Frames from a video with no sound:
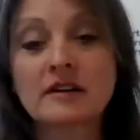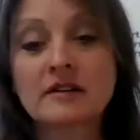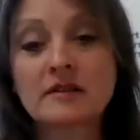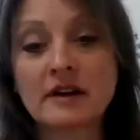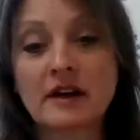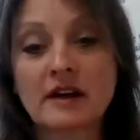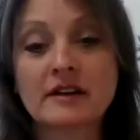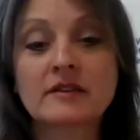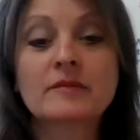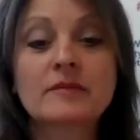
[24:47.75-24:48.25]

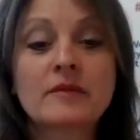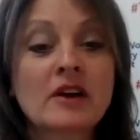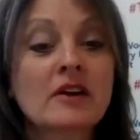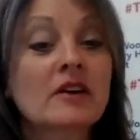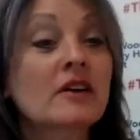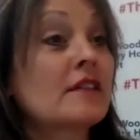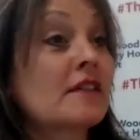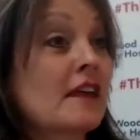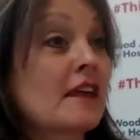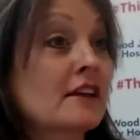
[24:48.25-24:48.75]
Okay,
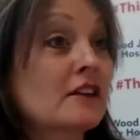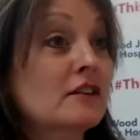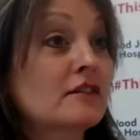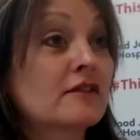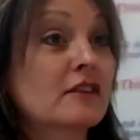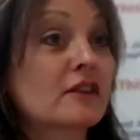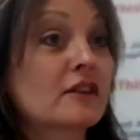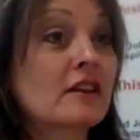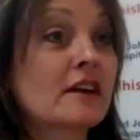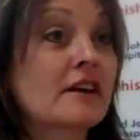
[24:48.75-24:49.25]
good. Thank you
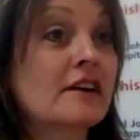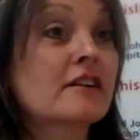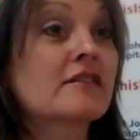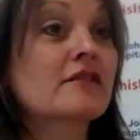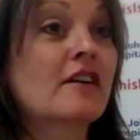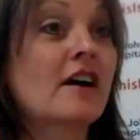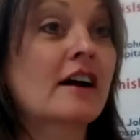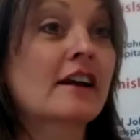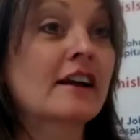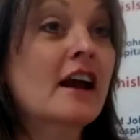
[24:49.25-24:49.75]
for
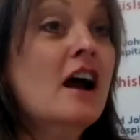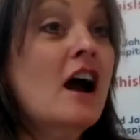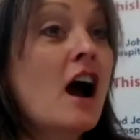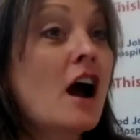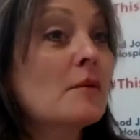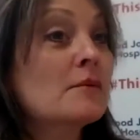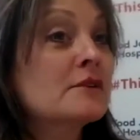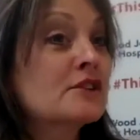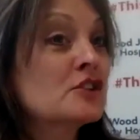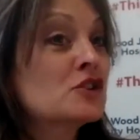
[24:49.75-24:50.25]
clarifying.
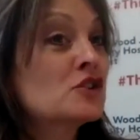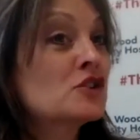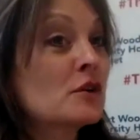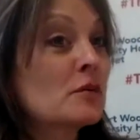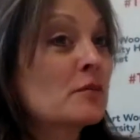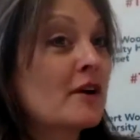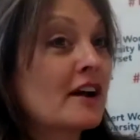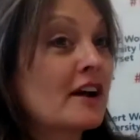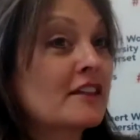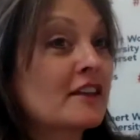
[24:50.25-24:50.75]
I wasn't sure
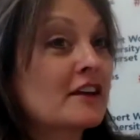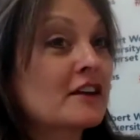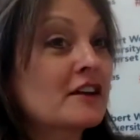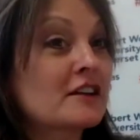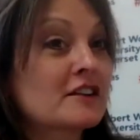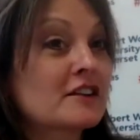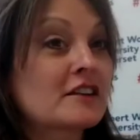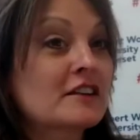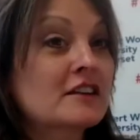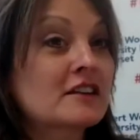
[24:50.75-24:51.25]
by
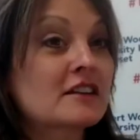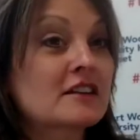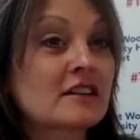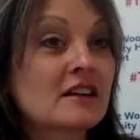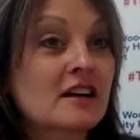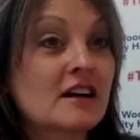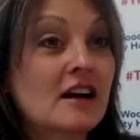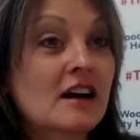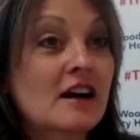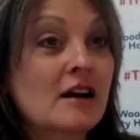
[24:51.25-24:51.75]
the
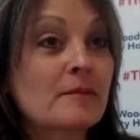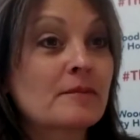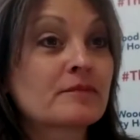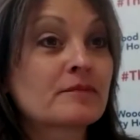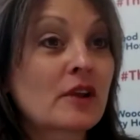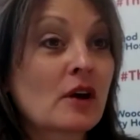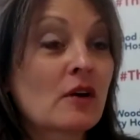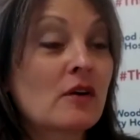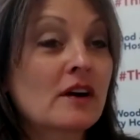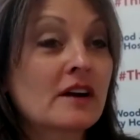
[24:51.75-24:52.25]

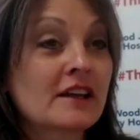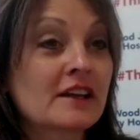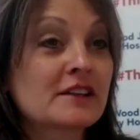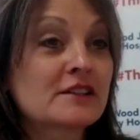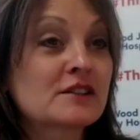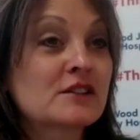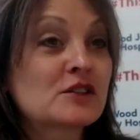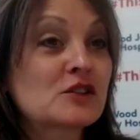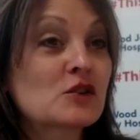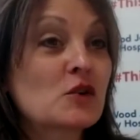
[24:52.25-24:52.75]

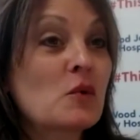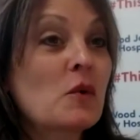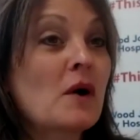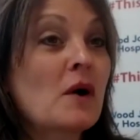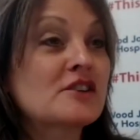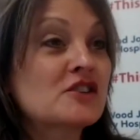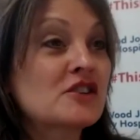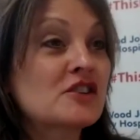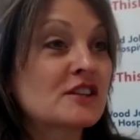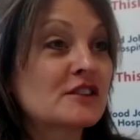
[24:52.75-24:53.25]
audience
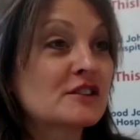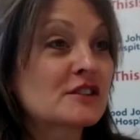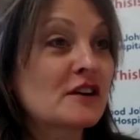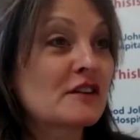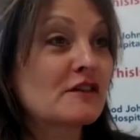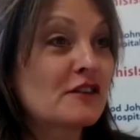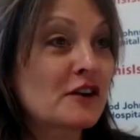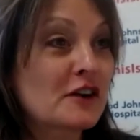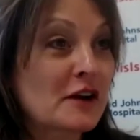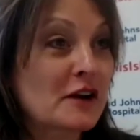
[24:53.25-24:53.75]
question, so I
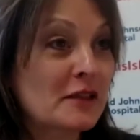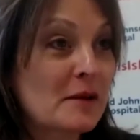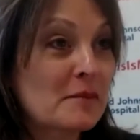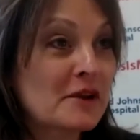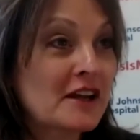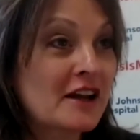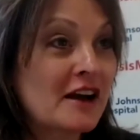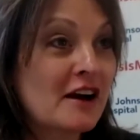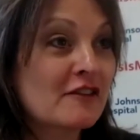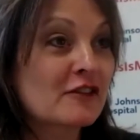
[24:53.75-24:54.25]
figured let
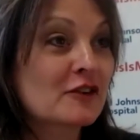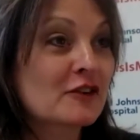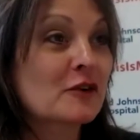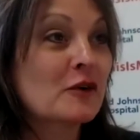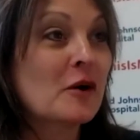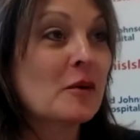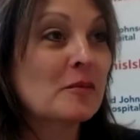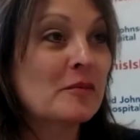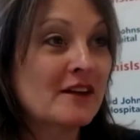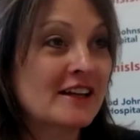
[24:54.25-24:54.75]
me cover
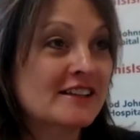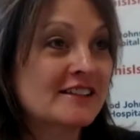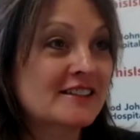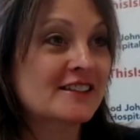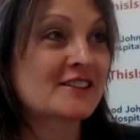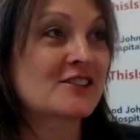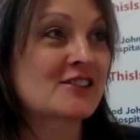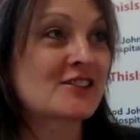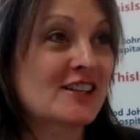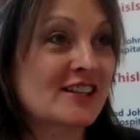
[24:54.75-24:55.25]
all
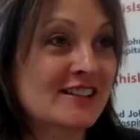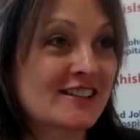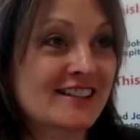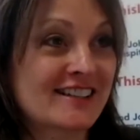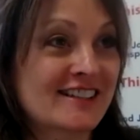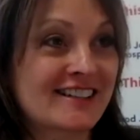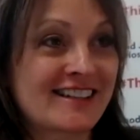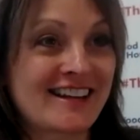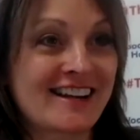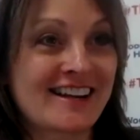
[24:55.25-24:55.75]
bases just
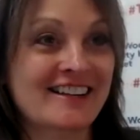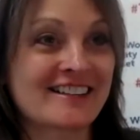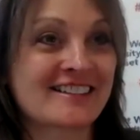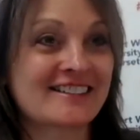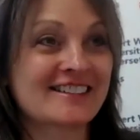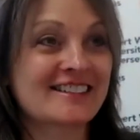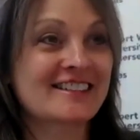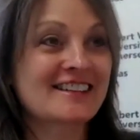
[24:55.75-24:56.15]
in case.